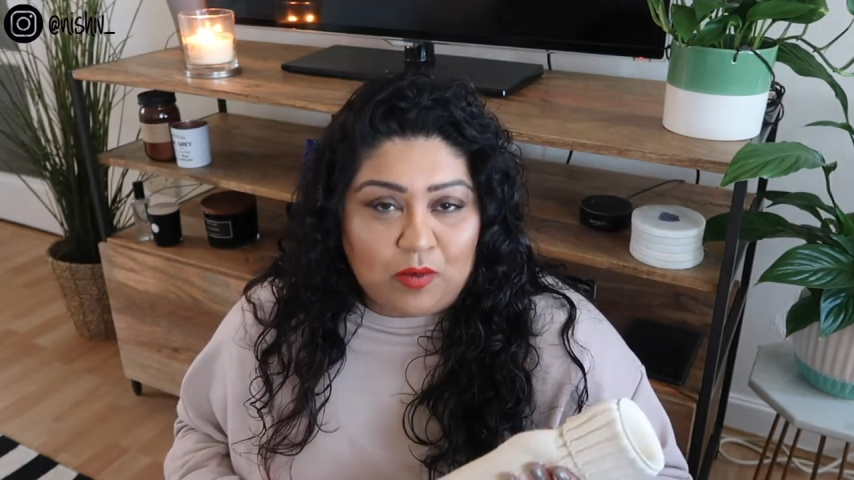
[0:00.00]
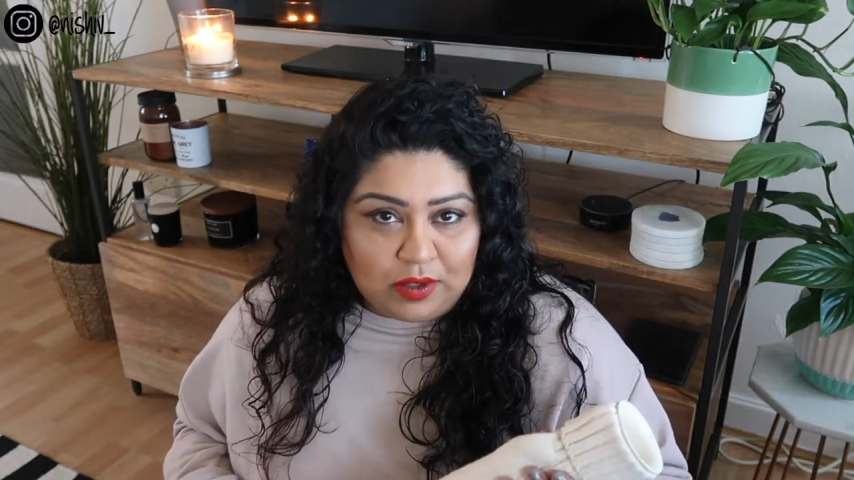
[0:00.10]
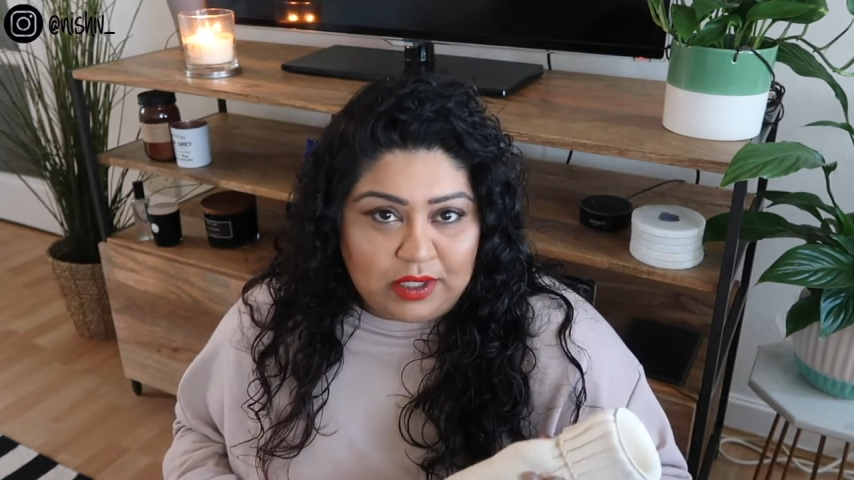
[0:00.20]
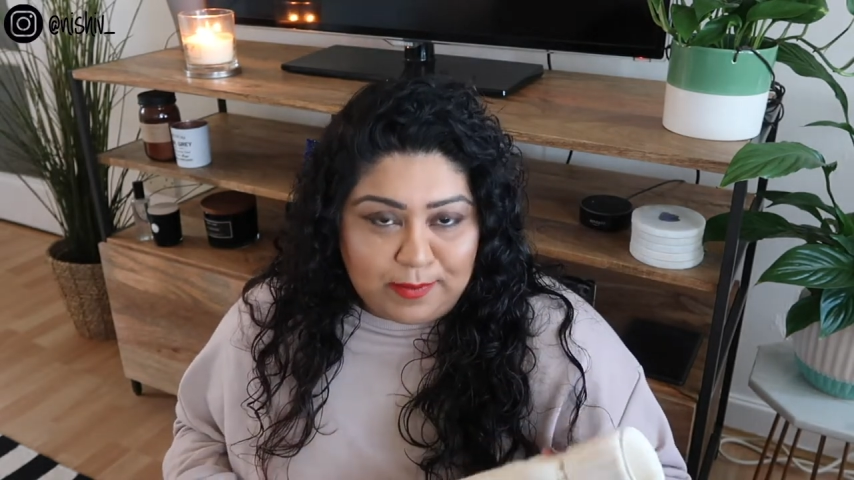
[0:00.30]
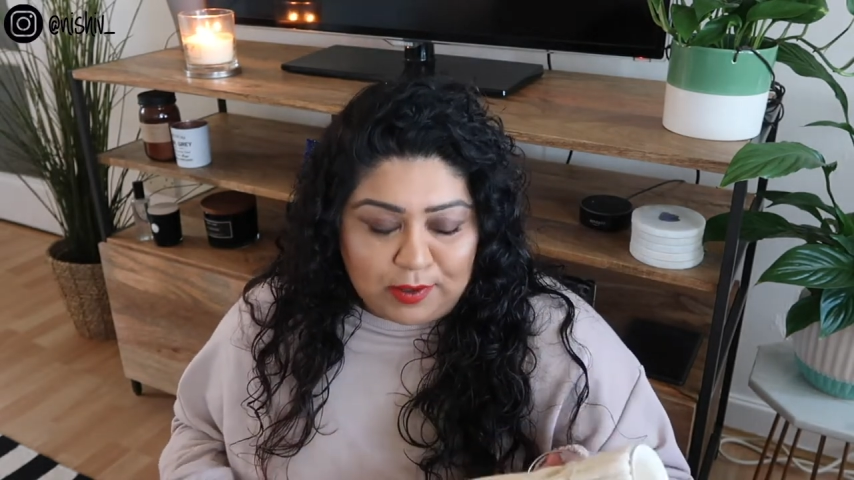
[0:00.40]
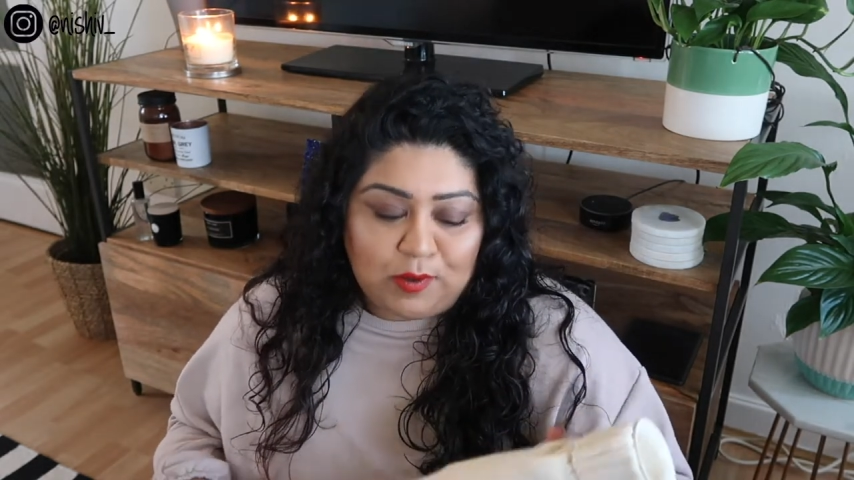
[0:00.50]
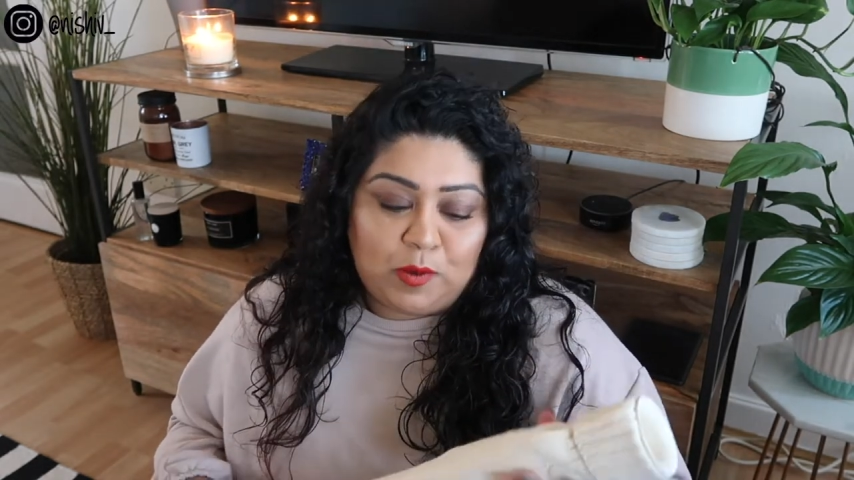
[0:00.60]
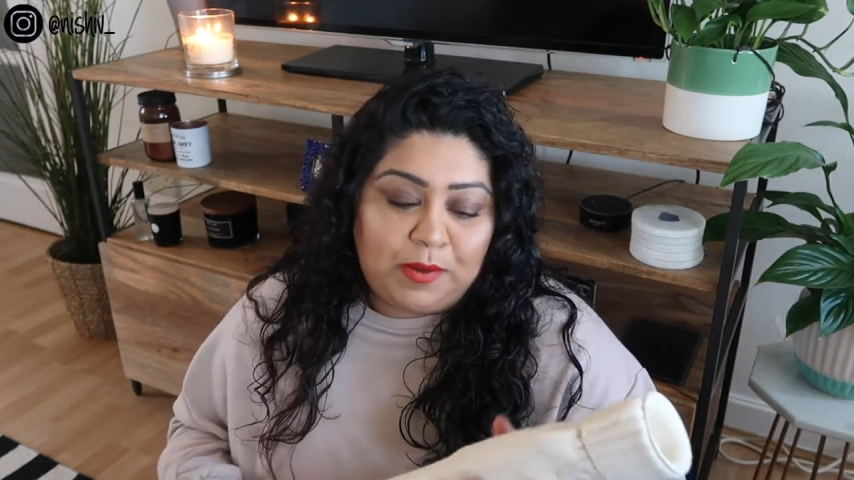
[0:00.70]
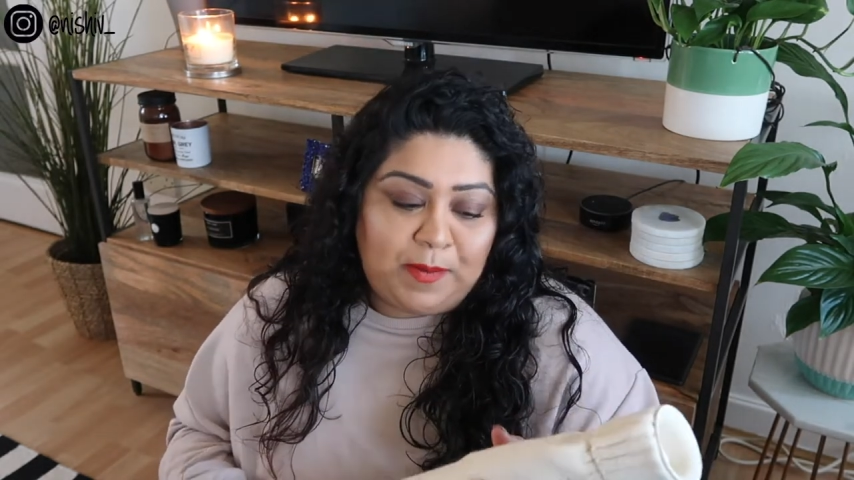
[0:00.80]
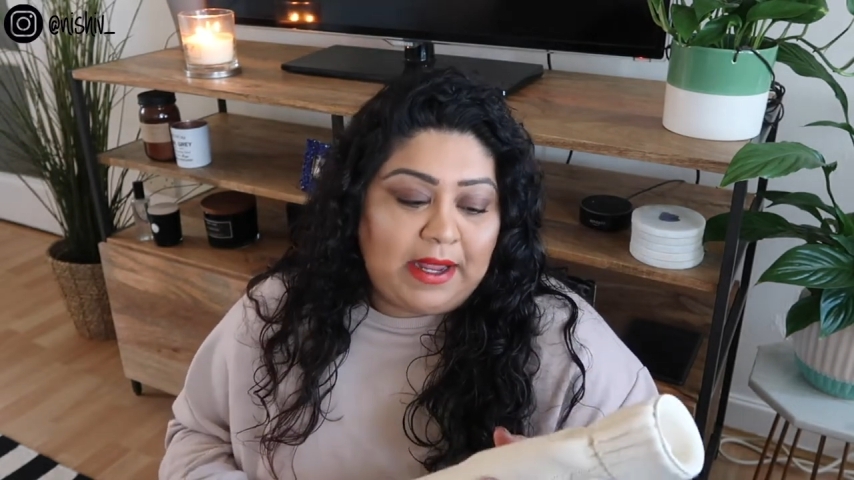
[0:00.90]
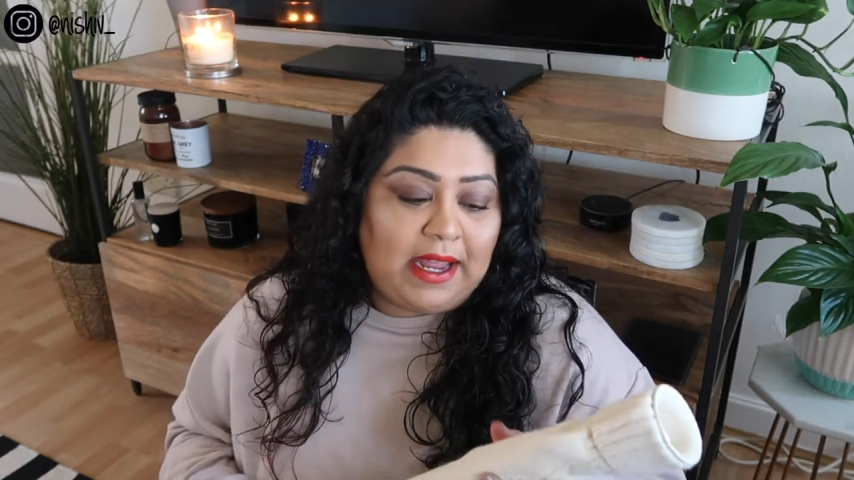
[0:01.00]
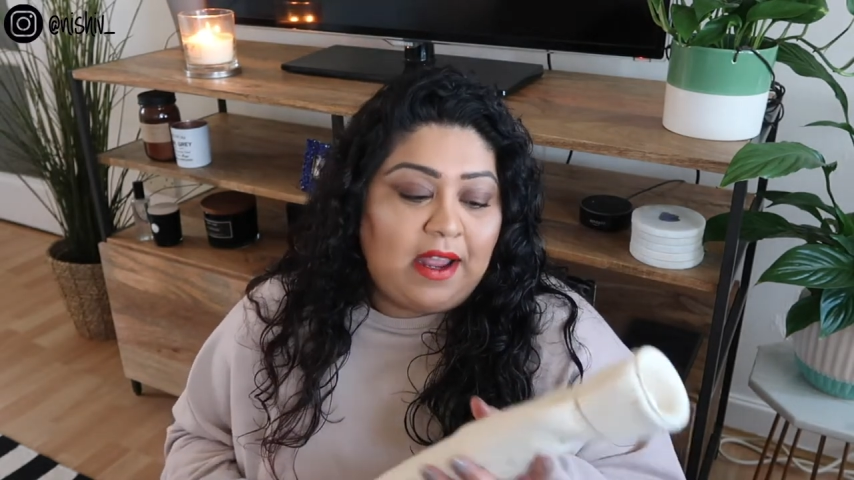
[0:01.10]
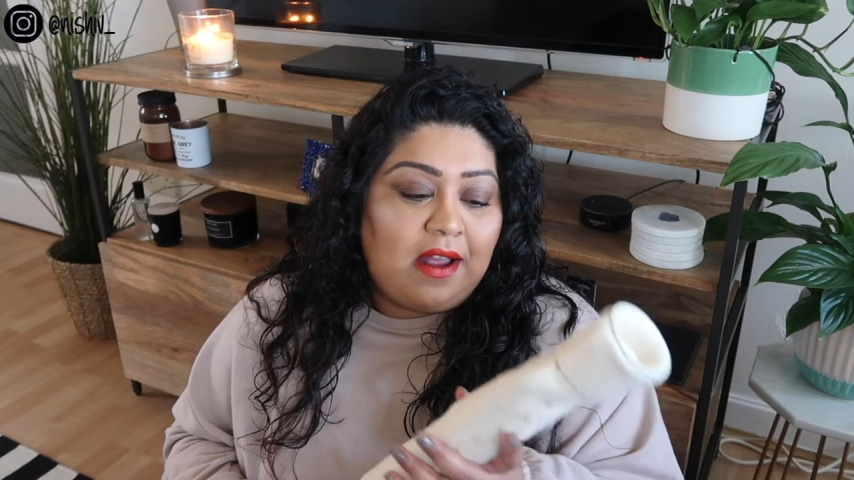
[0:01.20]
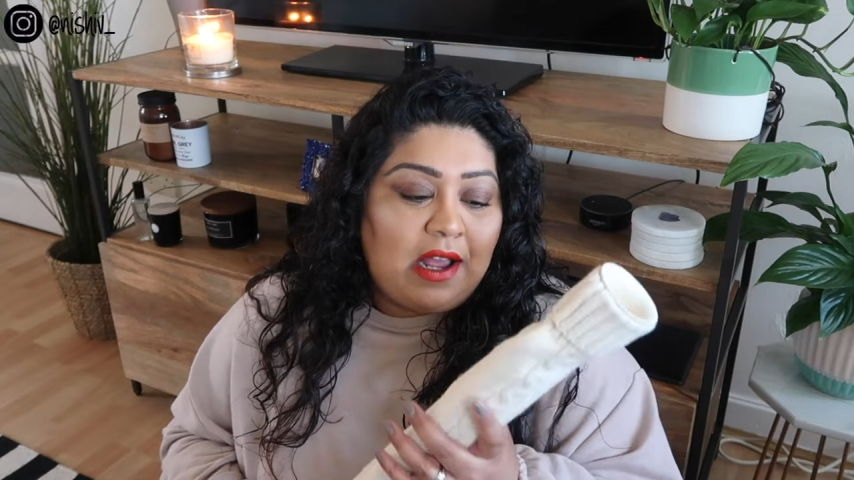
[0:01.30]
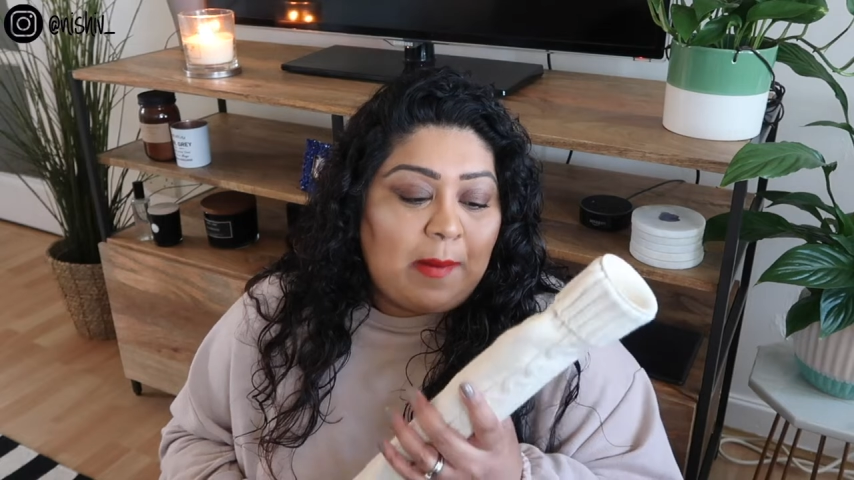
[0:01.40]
water bottle would be.